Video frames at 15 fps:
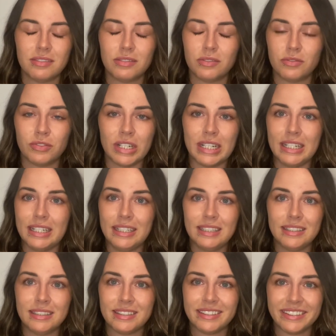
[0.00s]
really,
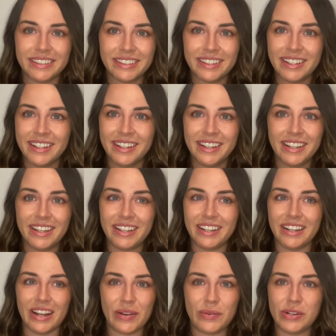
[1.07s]

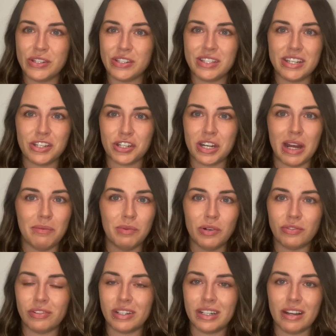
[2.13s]
like, we're just dishing out
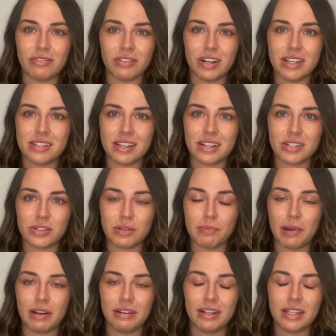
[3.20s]
morphine left, right and centre
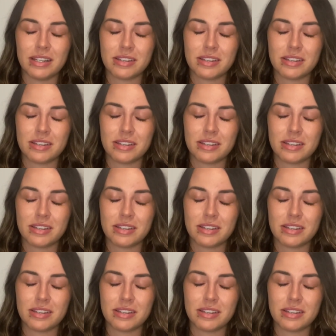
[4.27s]
apparently.